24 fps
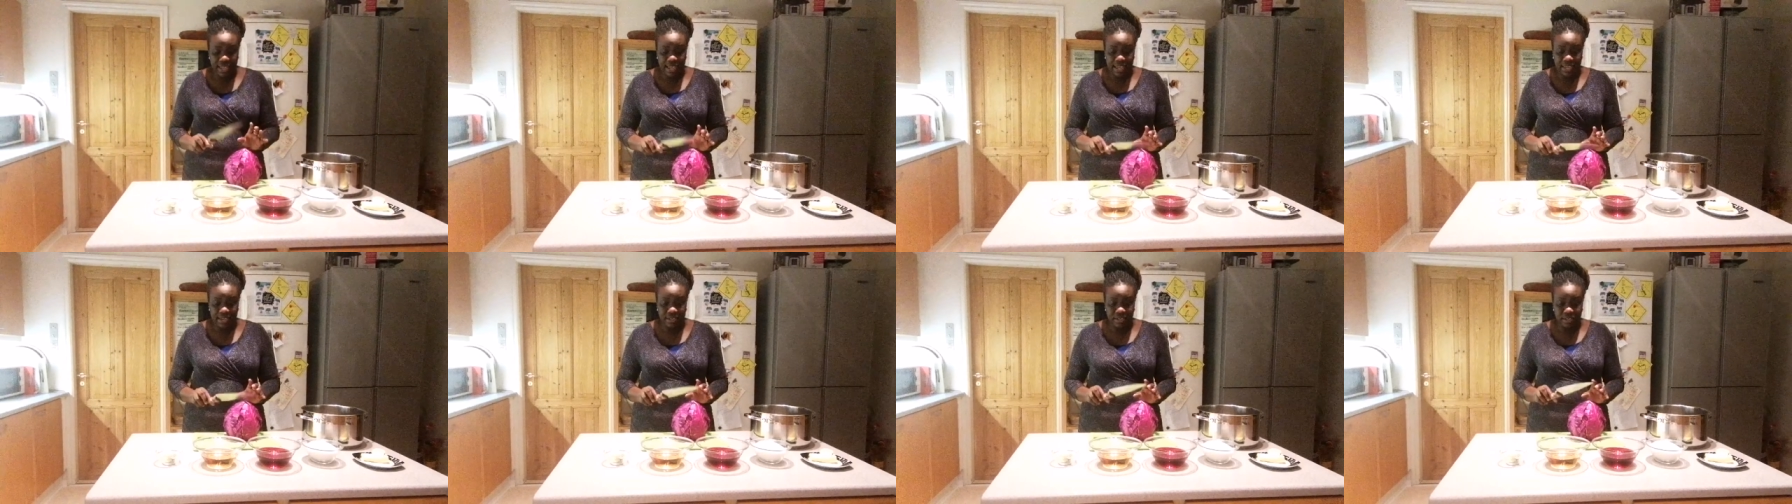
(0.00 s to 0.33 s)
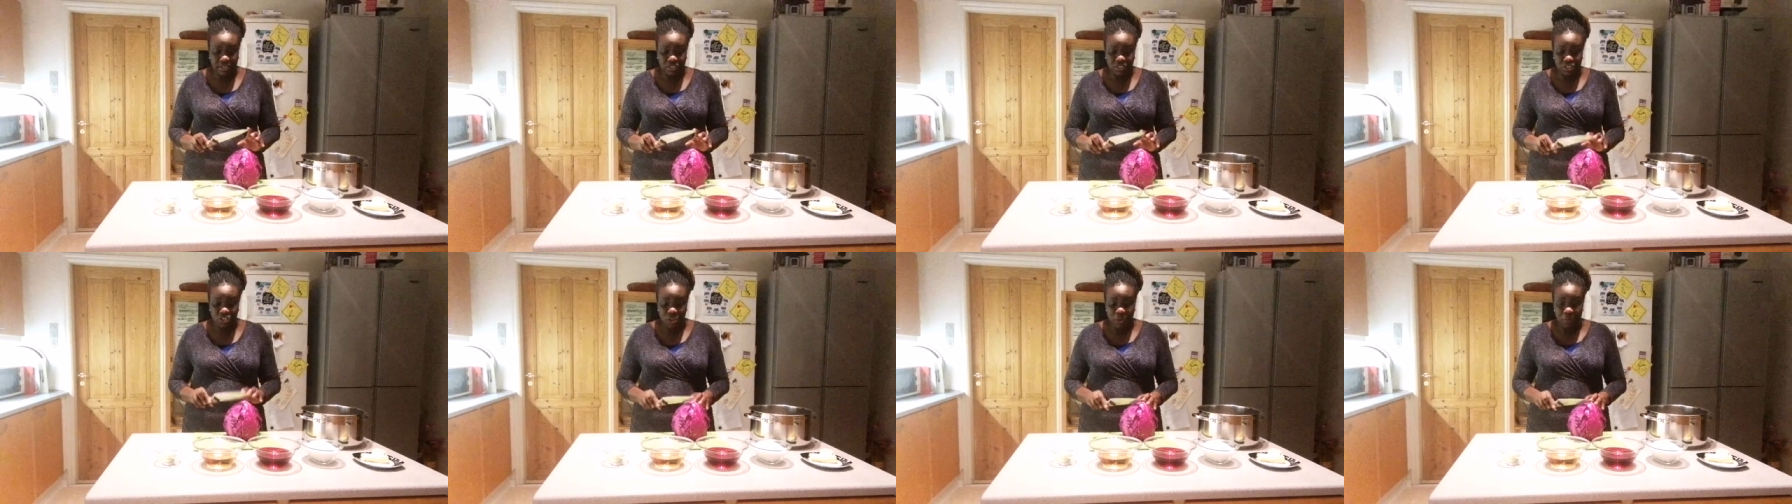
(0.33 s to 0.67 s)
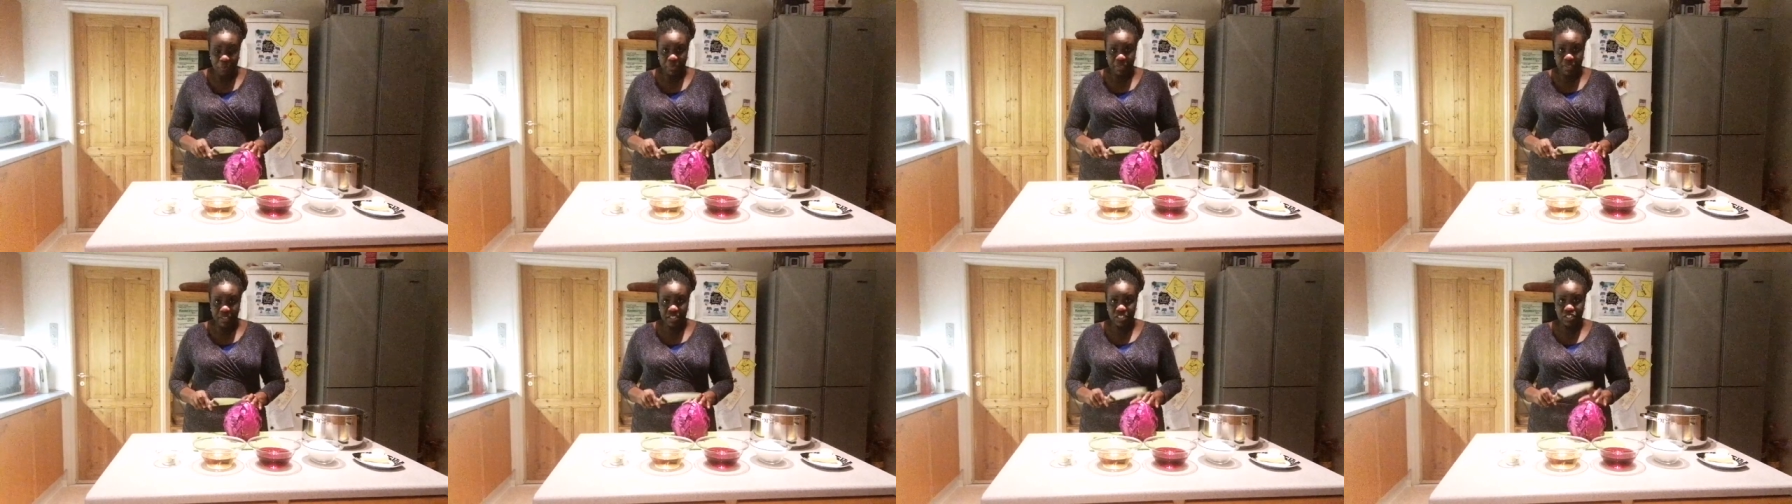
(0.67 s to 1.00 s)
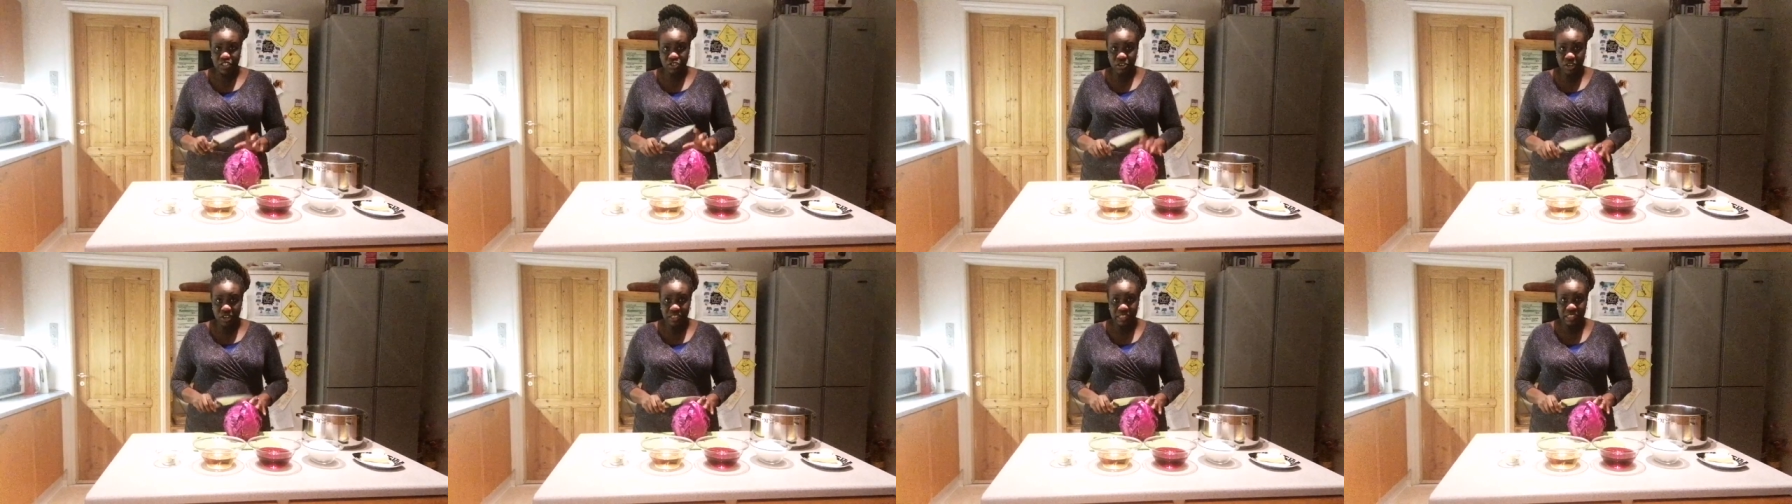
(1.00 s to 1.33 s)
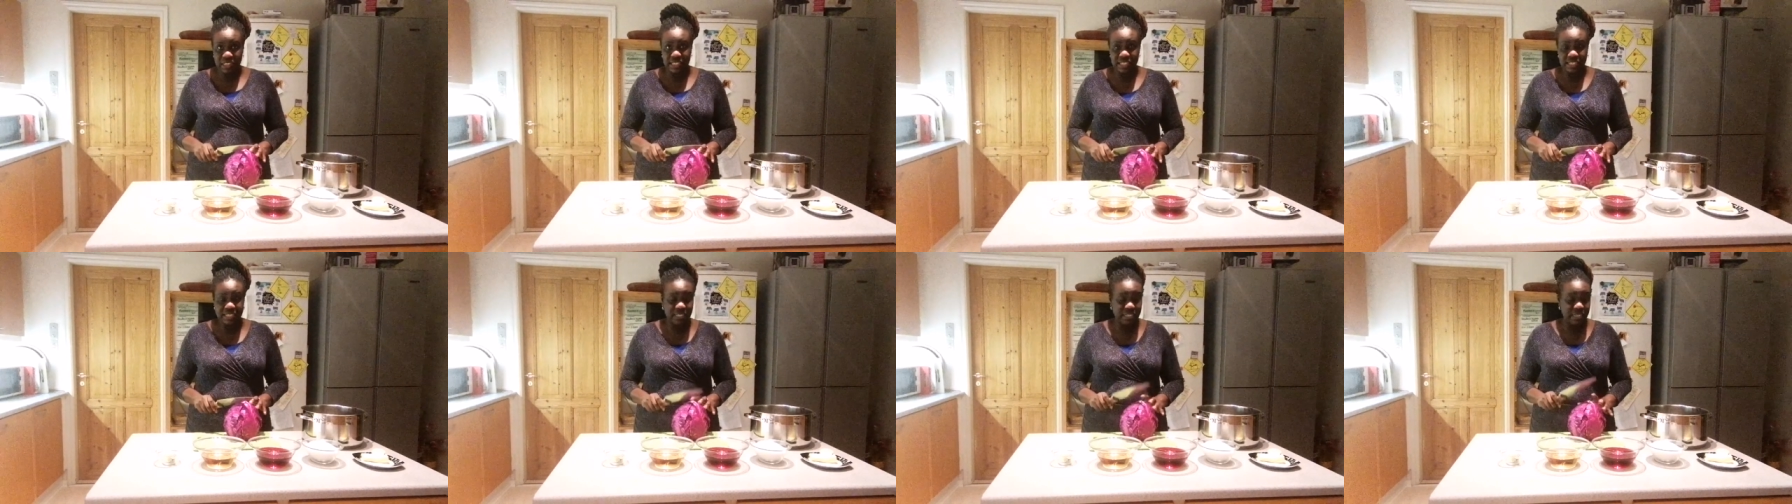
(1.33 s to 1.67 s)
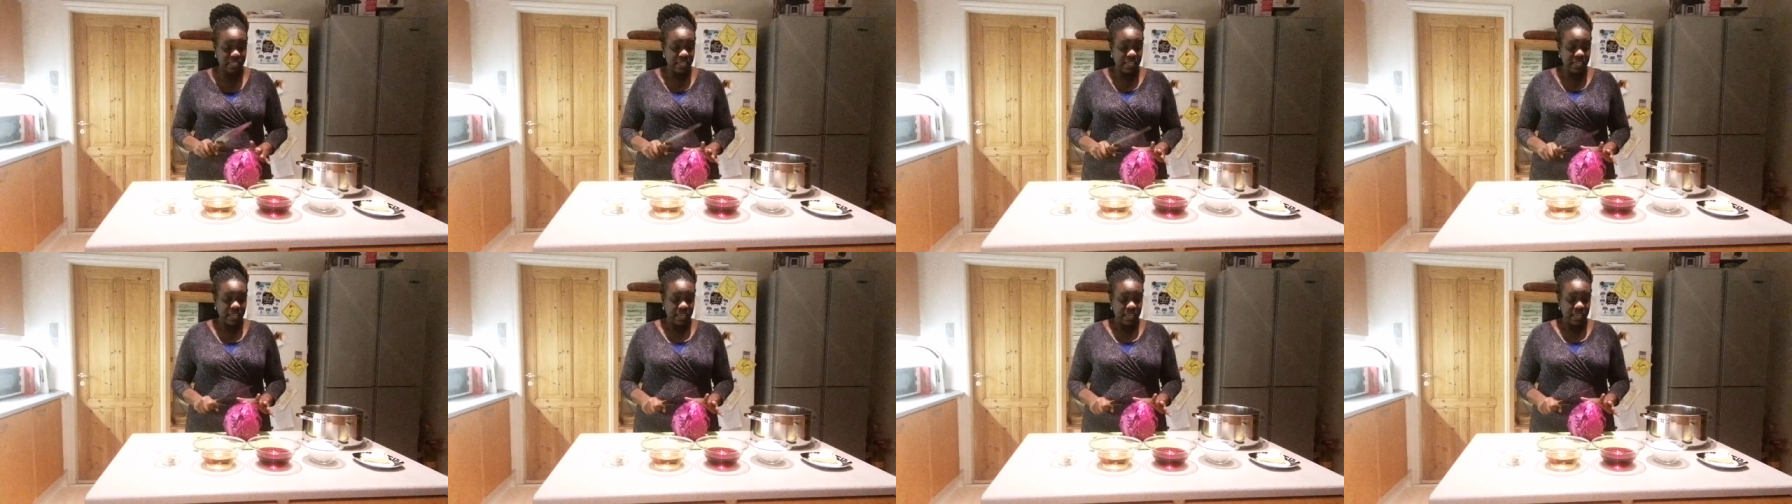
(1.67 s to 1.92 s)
and chop this shred this